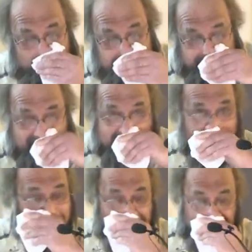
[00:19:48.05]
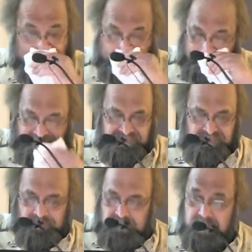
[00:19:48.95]
where they are,
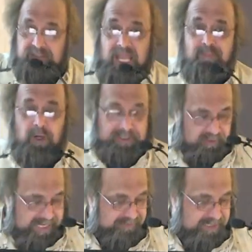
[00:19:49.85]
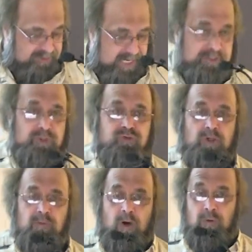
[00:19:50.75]
Cape Cod Light, that's down in
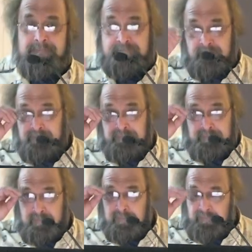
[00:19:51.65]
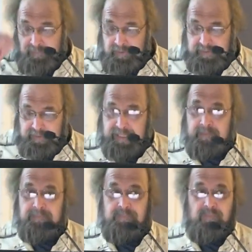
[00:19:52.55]
Truro.
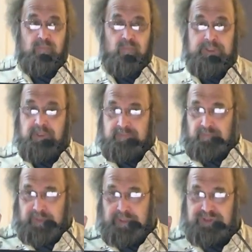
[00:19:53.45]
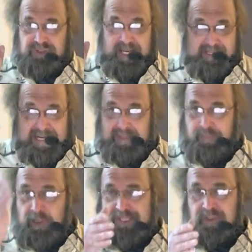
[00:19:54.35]
And when you're, when you're sailing out of
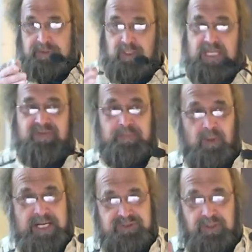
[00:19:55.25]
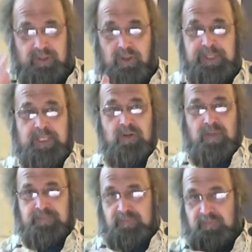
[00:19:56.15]
Boston, when you're leaving Boston to go to
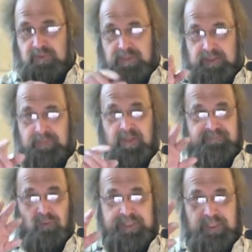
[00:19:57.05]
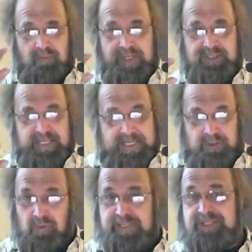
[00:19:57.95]
Europe on about forty degrees
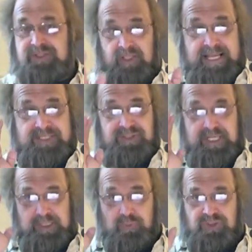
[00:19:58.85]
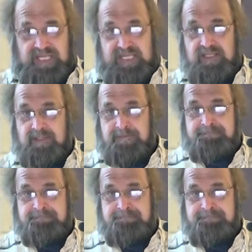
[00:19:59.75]
latitude, that's the last thing you see.